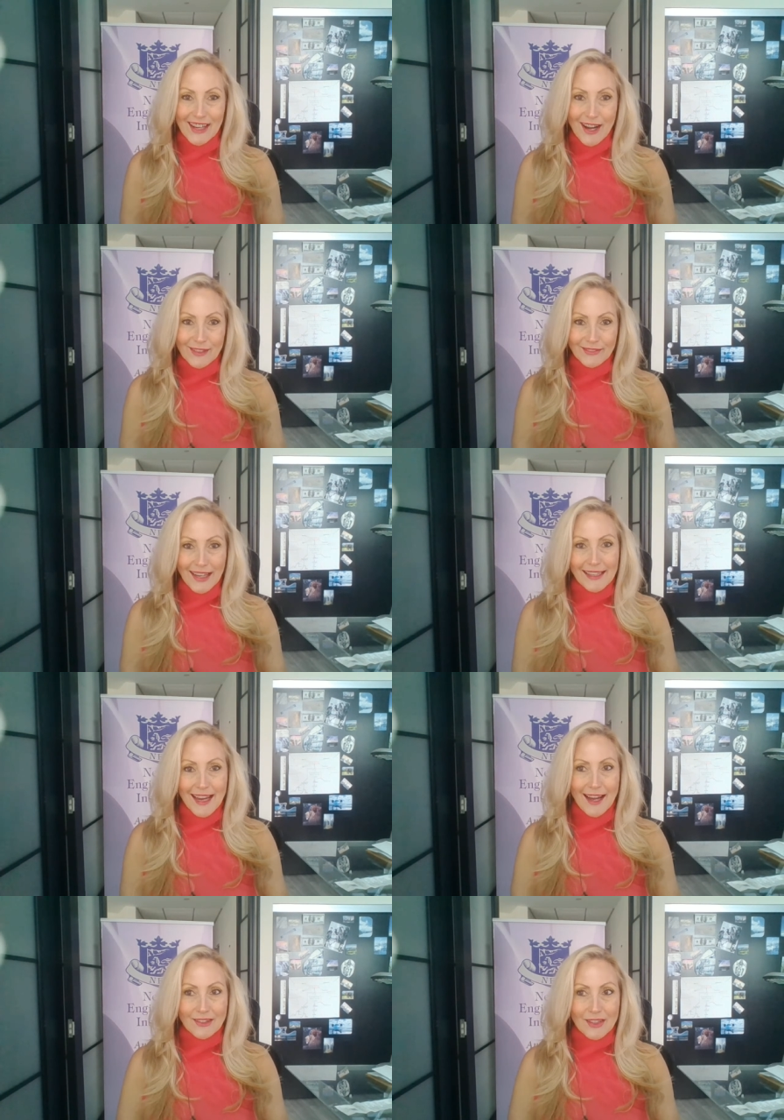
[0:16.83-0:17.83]
on right
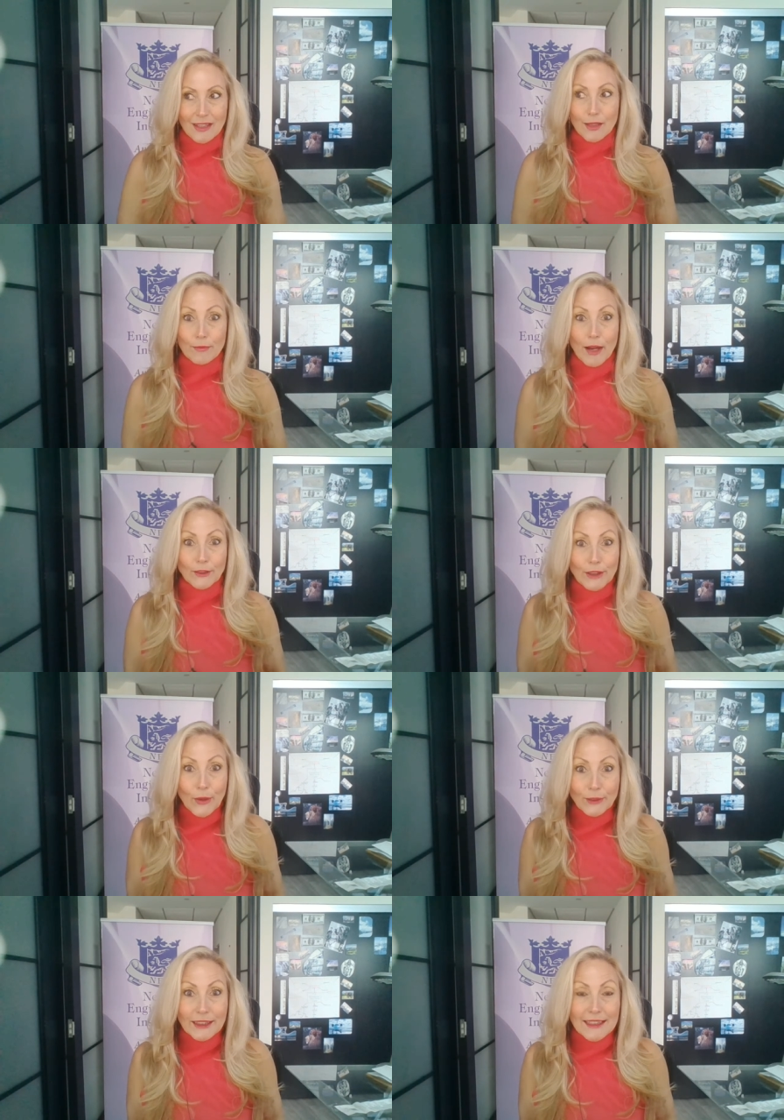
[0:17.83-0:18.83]
now just around
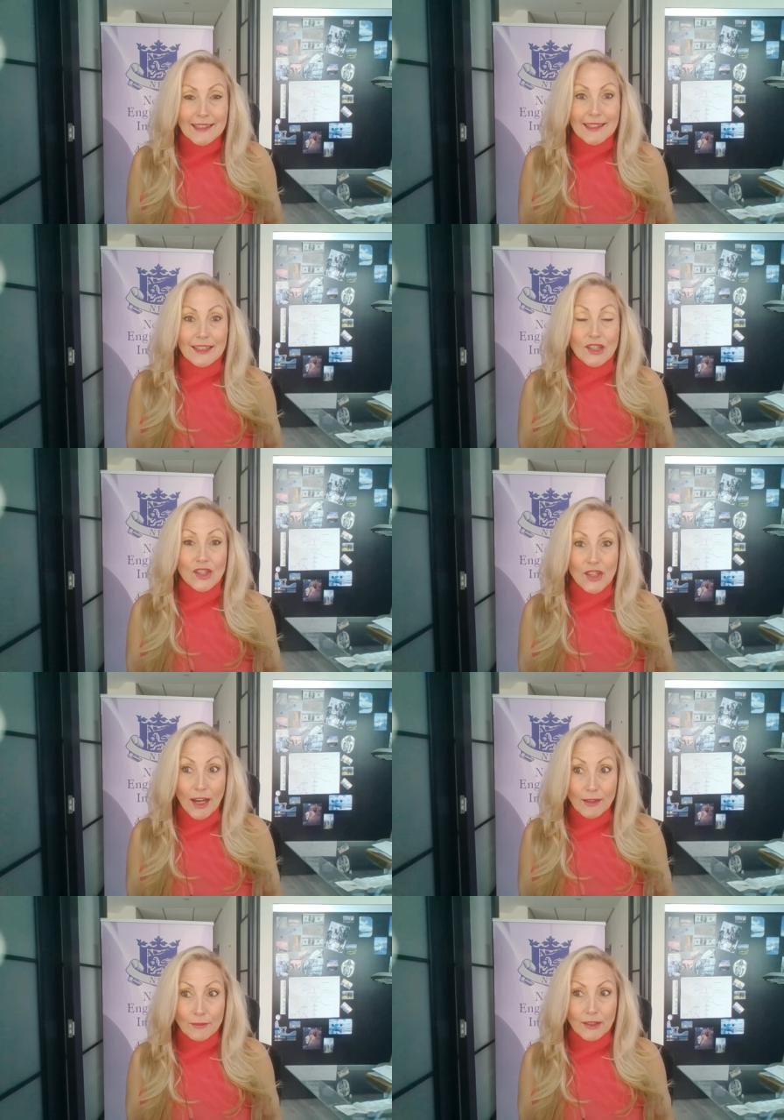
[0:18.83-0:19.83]
loneliness in
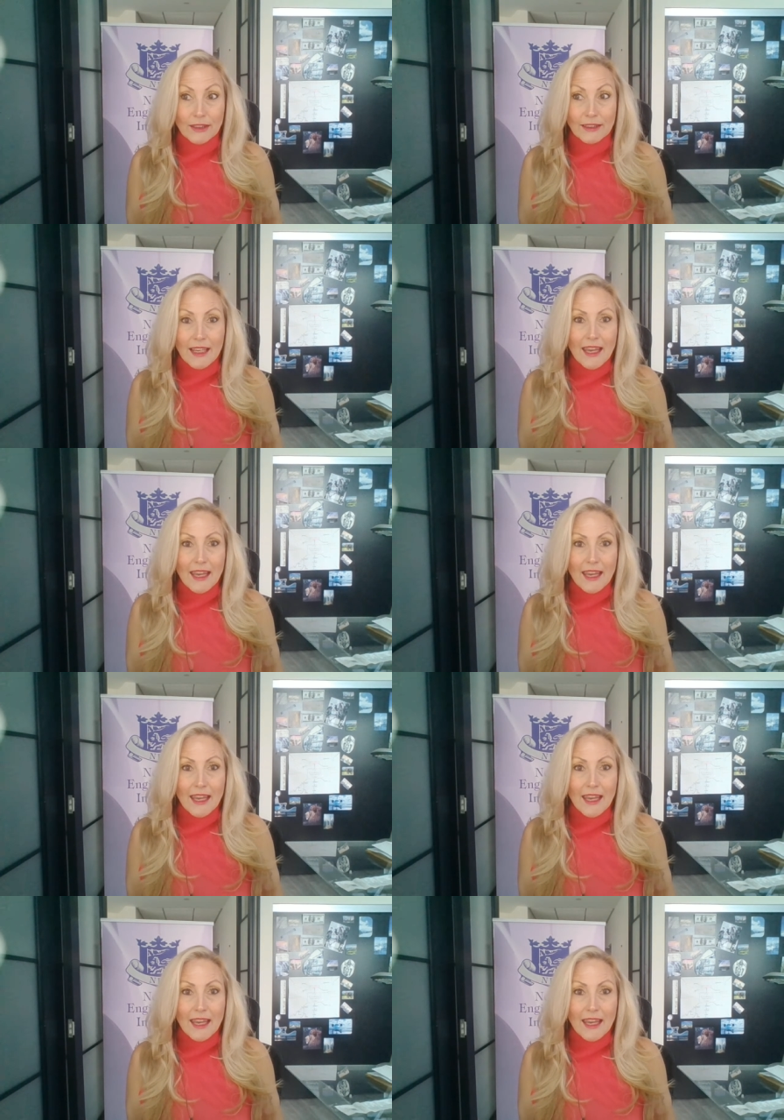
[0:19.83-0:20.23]
general.